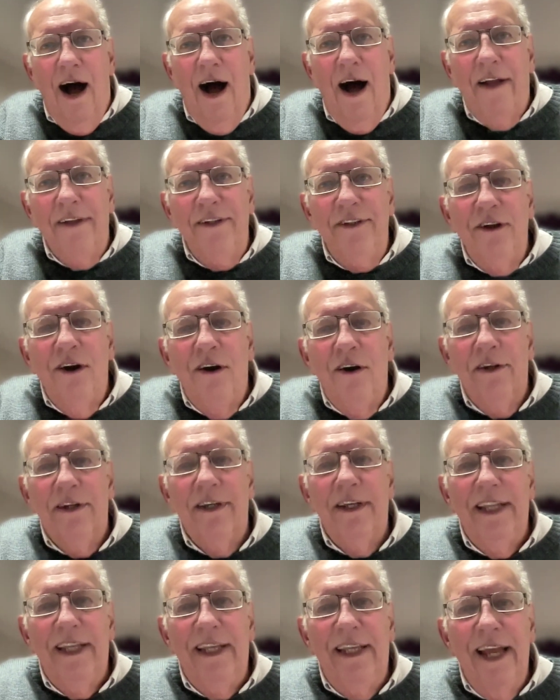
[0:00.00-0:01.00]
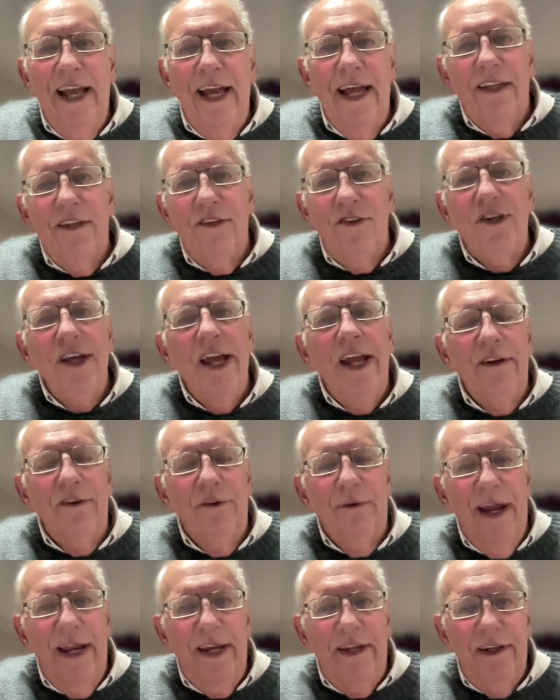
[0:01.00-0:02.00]
not yet
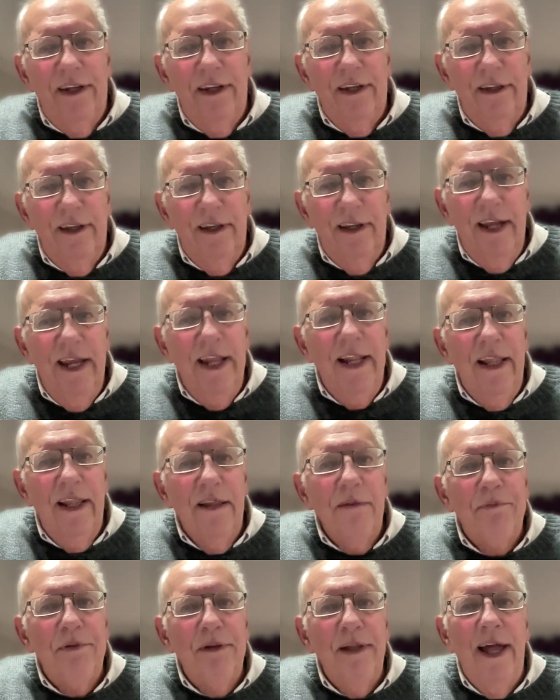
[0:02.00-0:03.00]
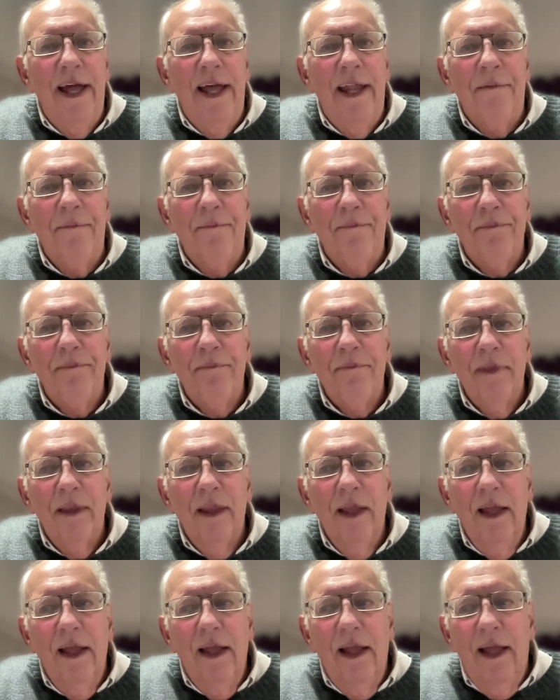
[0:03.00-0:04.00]
generated in the plan.
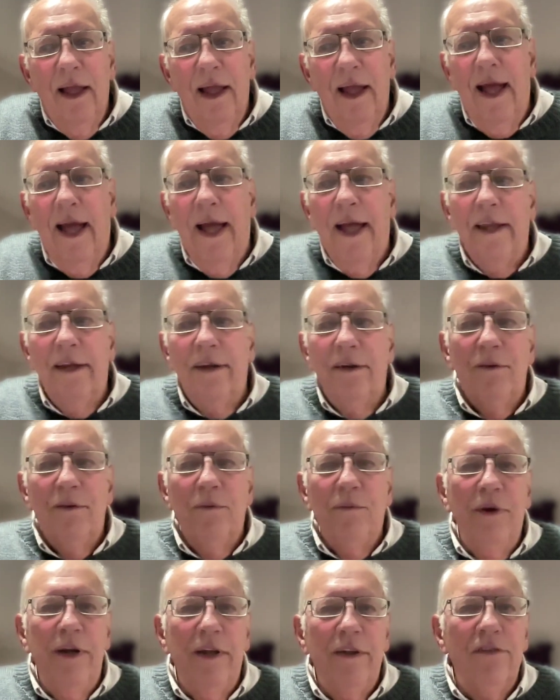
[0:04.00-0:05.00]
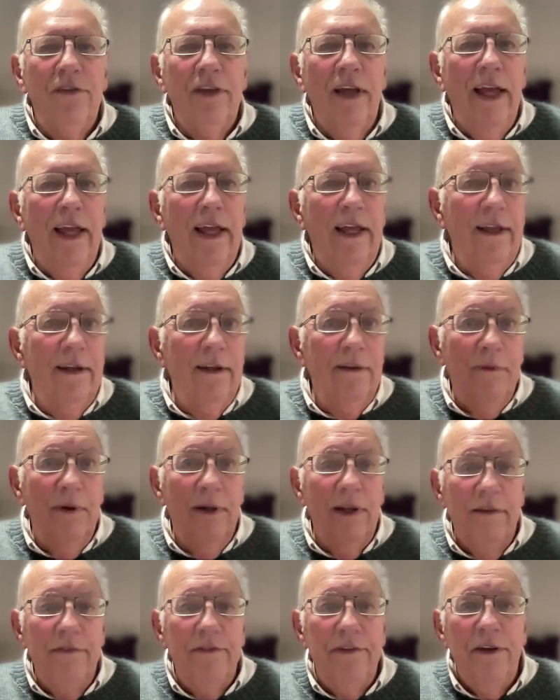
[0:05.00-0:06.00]
And we're saying,
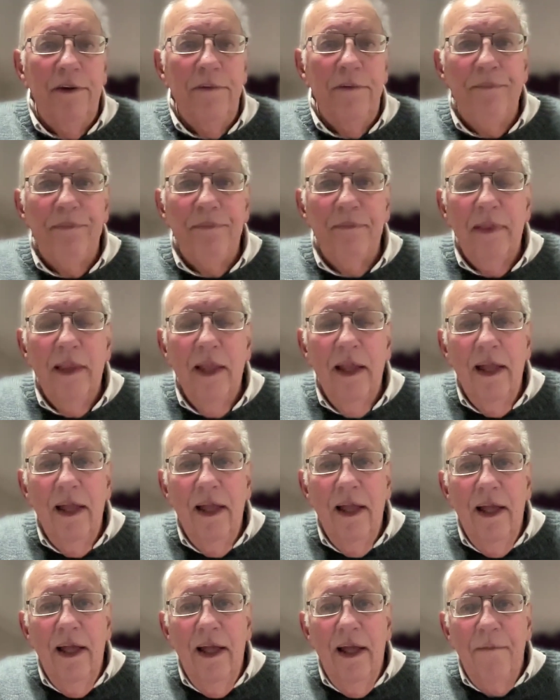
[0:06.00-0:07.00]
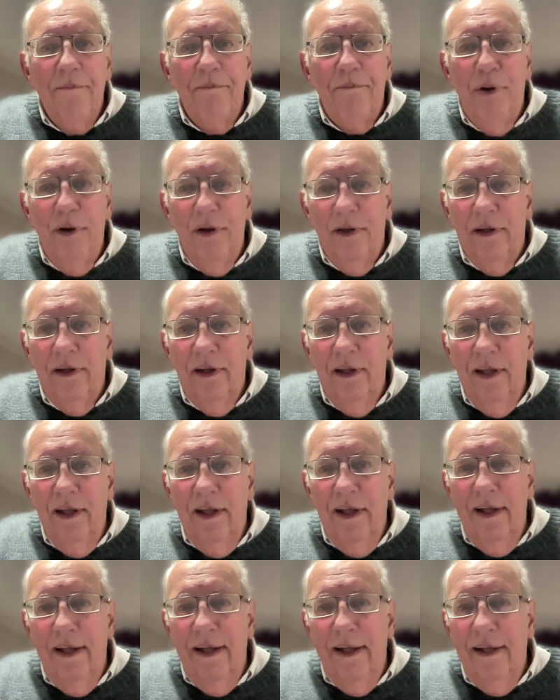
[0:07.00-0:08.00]
well, if you put
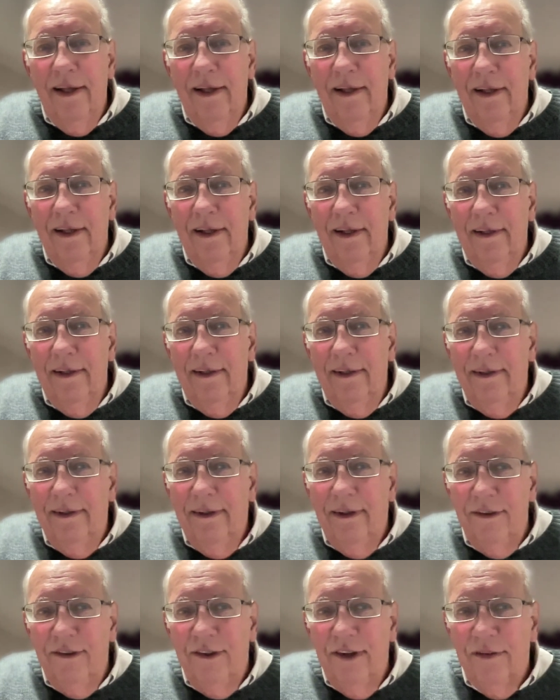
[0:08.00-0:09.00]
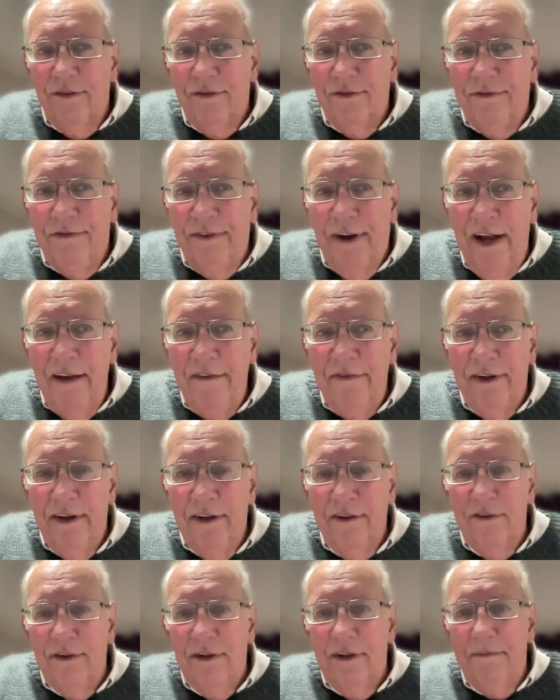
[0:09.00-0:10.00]
not just
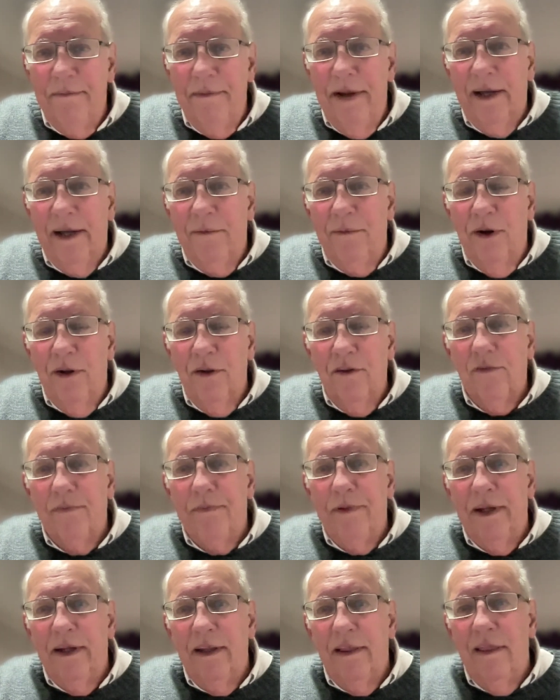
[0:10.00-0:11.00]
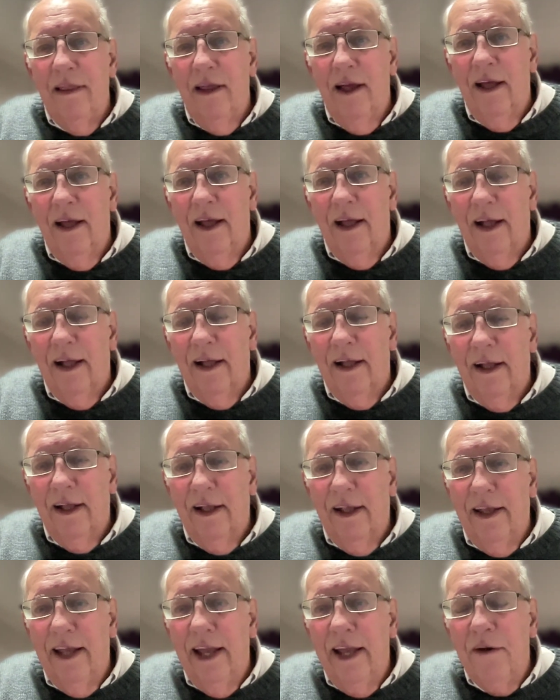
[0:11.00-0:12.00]
500 megawatts, but a
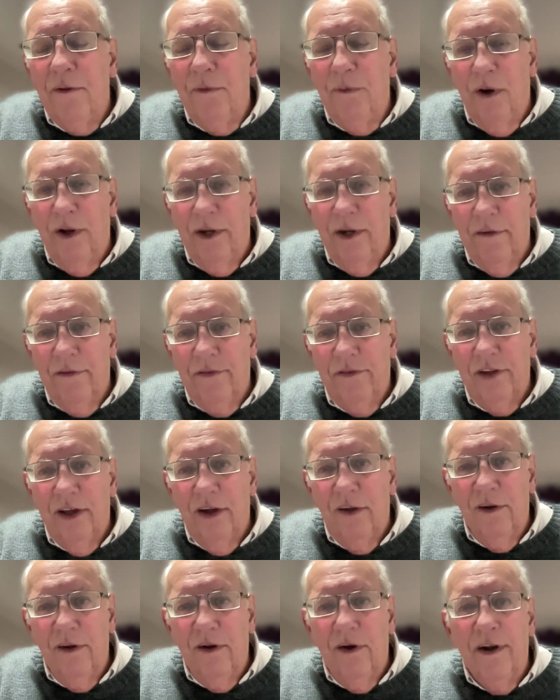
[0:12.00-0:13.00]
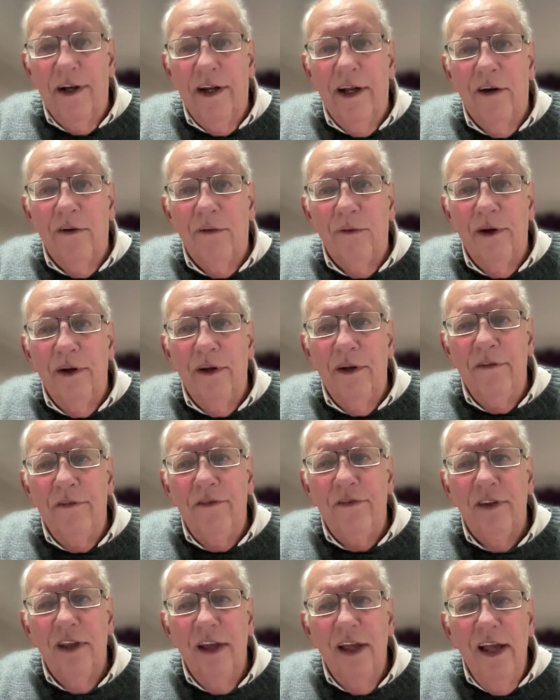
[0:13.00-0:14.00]
gigawatt of solar on our
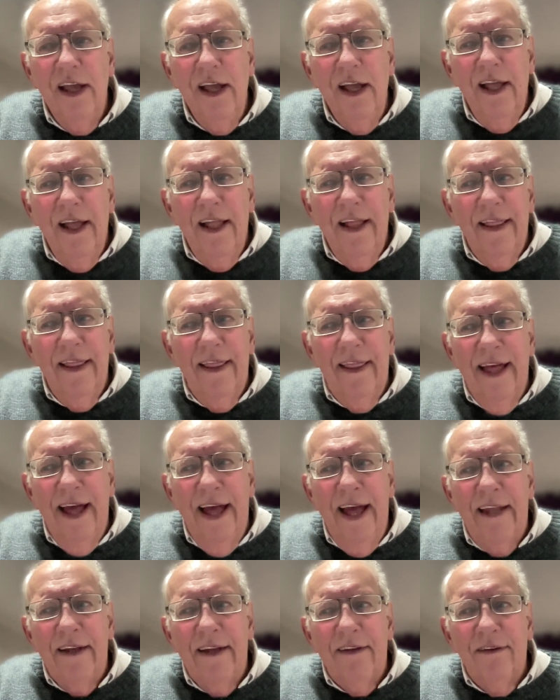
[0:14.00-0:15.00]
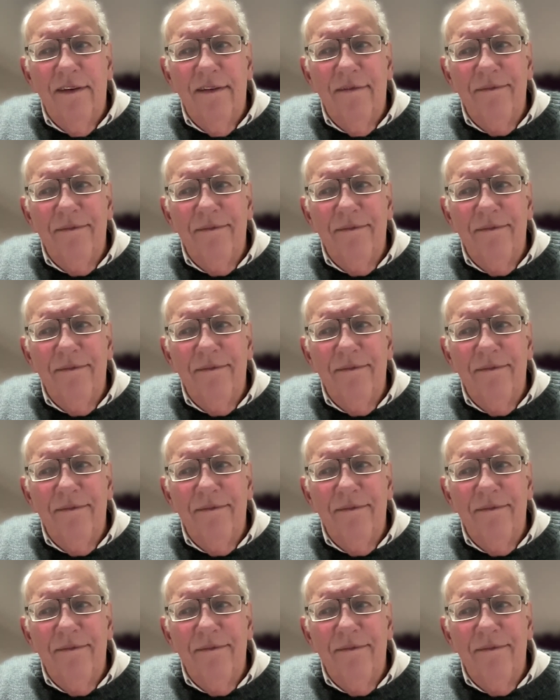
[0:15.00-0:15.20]
roofs, that,